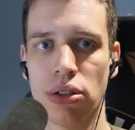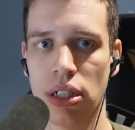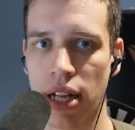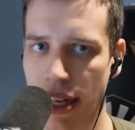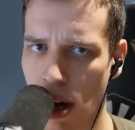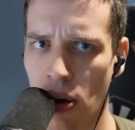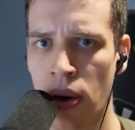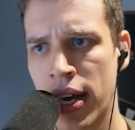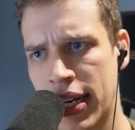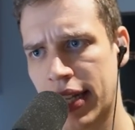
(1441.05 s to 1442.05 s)
It's like, oh,
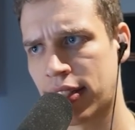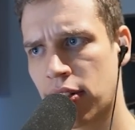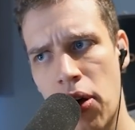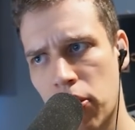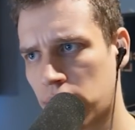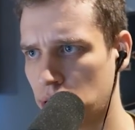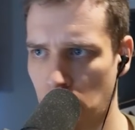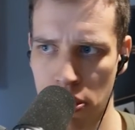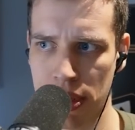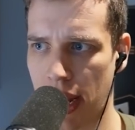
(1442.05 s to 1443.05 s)
he had Stalkers, so
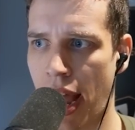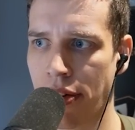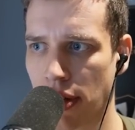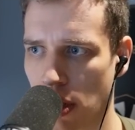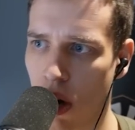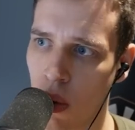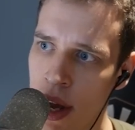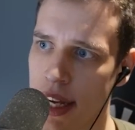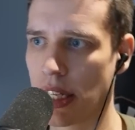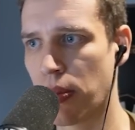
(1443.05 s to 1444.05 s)
I went Hydras. Oh,
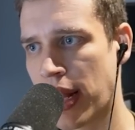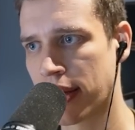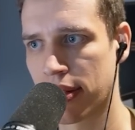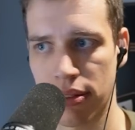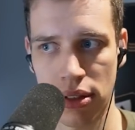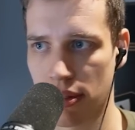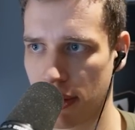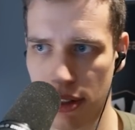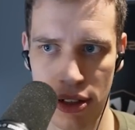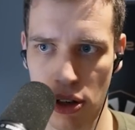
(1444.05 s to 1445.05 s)
he went
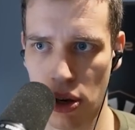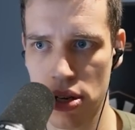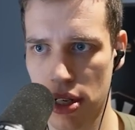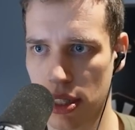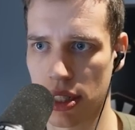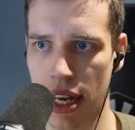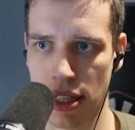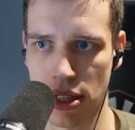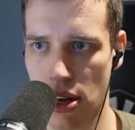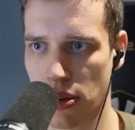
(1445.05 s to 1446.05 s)
Colossus and
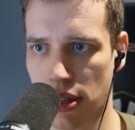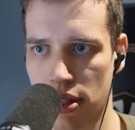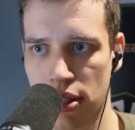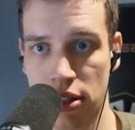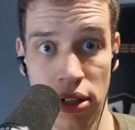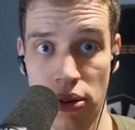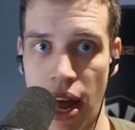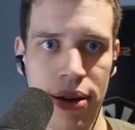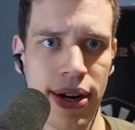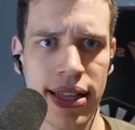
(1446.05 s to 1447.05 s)
Stalkers, so
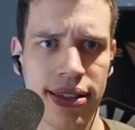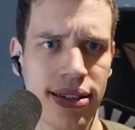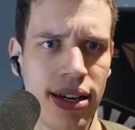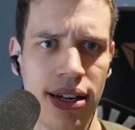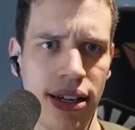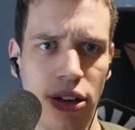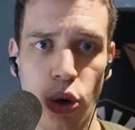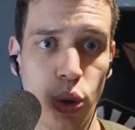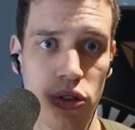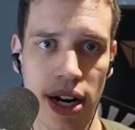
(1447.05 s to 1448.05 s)
I went
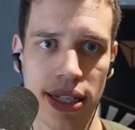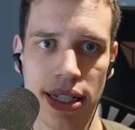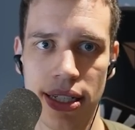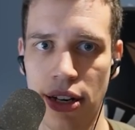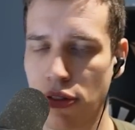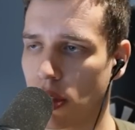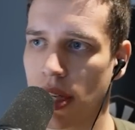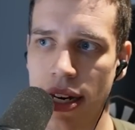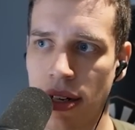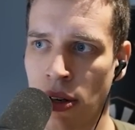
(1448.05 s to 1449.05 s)
Ultras instead of just
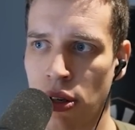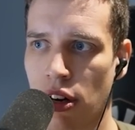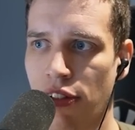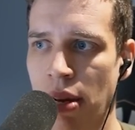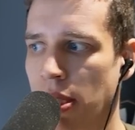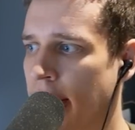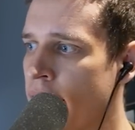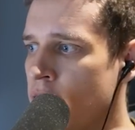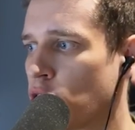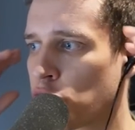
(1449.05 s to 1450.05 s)
getting Lurker Vipers. Like,
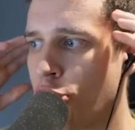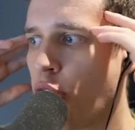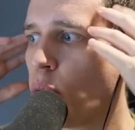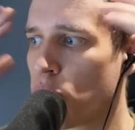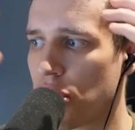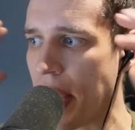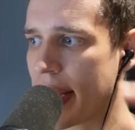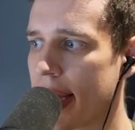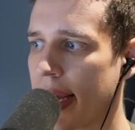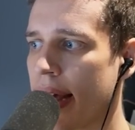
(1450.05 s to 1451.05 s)
there's no
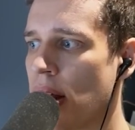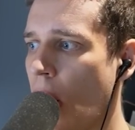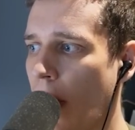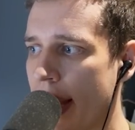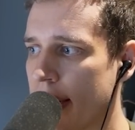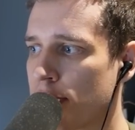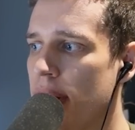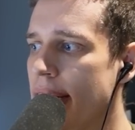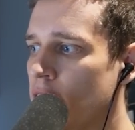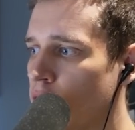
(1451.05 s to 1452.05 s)
thinking at all, and it
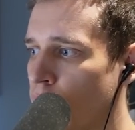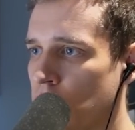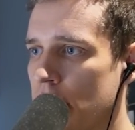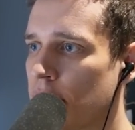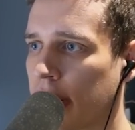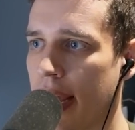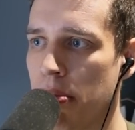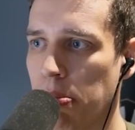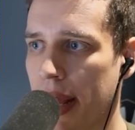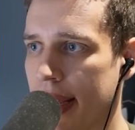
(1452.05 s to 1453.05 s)
really shows in your
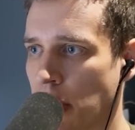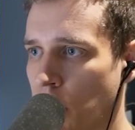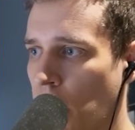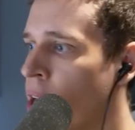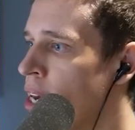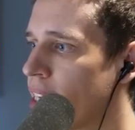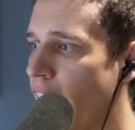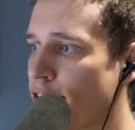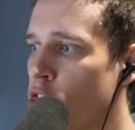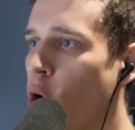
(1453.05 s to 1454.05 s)
gameplay as well. You
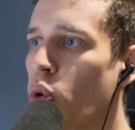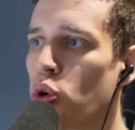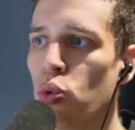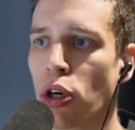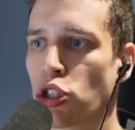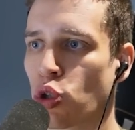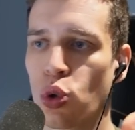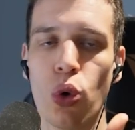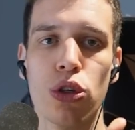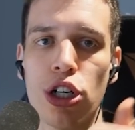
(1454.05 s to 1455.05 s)
have no clue what your
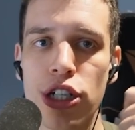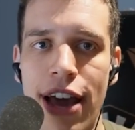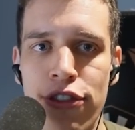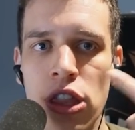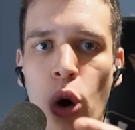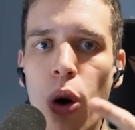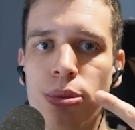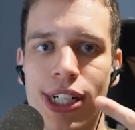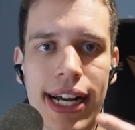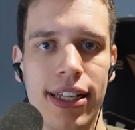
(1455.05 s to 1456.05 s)
goals are, you have no
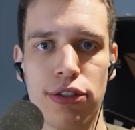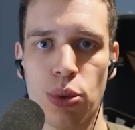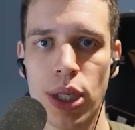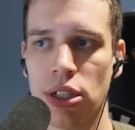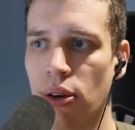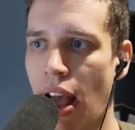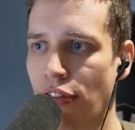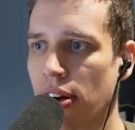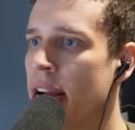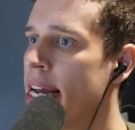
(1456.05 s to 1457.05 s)
objectives
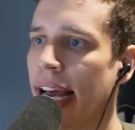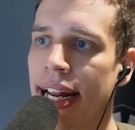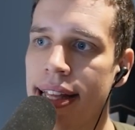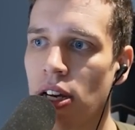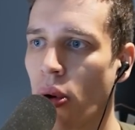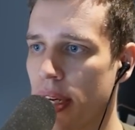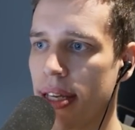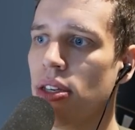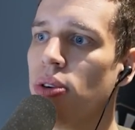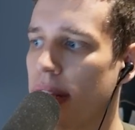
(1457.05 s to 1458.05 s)
whatsoever, and then the only thing
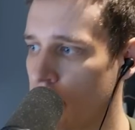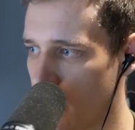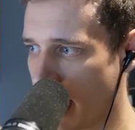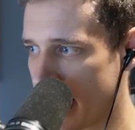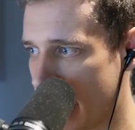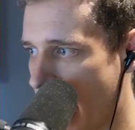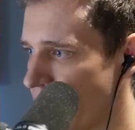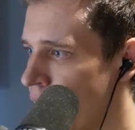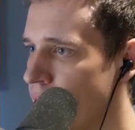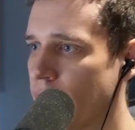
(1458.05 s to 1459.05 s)
you can do at the end
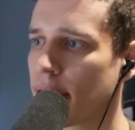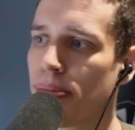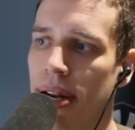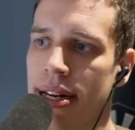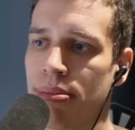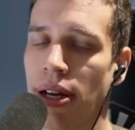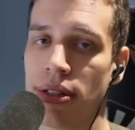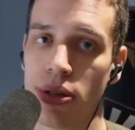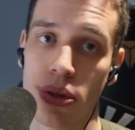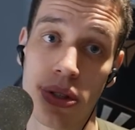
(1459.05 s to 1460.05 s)
is complain about
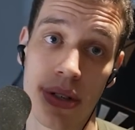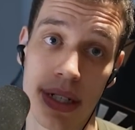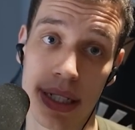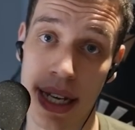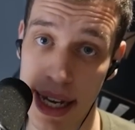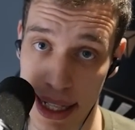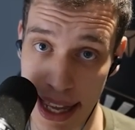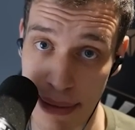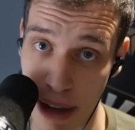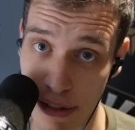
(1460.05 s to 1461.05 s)
the Ultralisk.
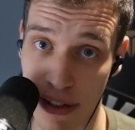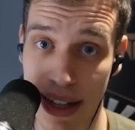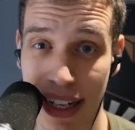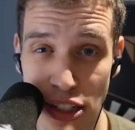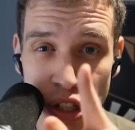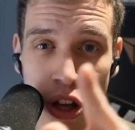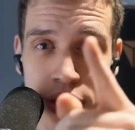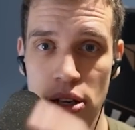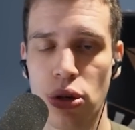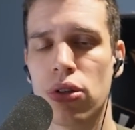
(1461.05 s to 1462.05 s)
That, my friend, is not
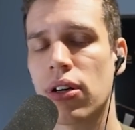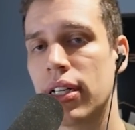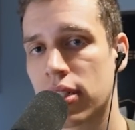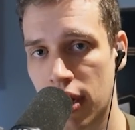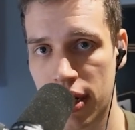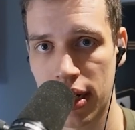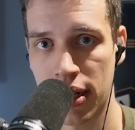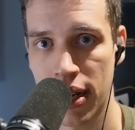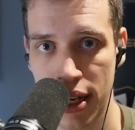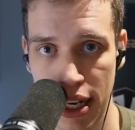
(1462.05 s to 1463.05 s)
the Ultralisk sucking,
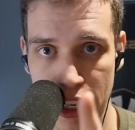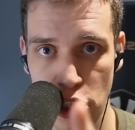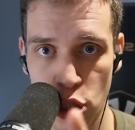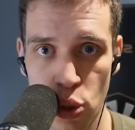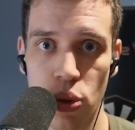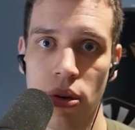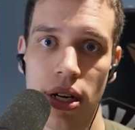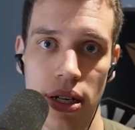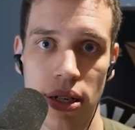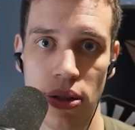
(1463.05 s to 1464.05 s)
it is you
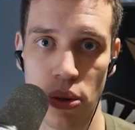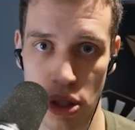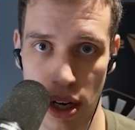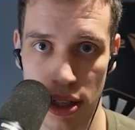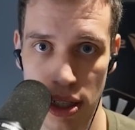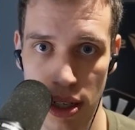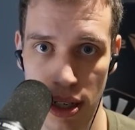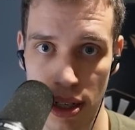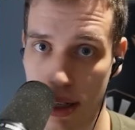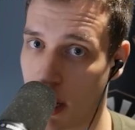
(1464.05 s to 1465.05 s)
who sucks.
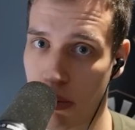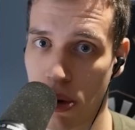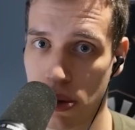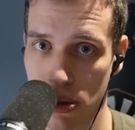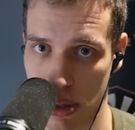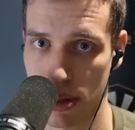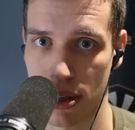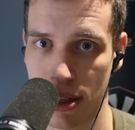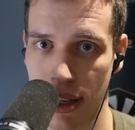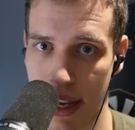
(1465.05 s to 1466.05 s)
And Protoss
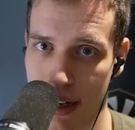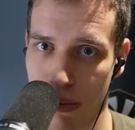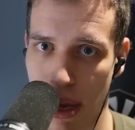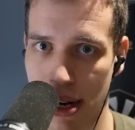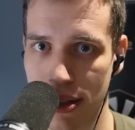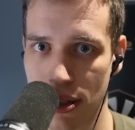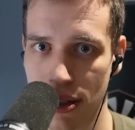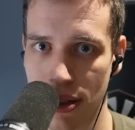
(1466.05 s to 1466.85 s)
ain't imbalanced.